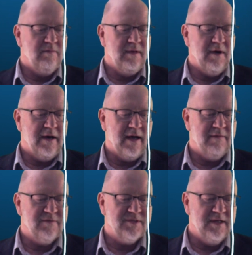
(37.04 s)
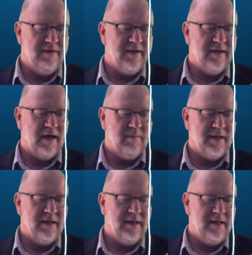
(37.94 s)
we might have receiving
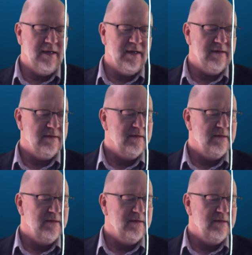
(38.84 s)
coming in here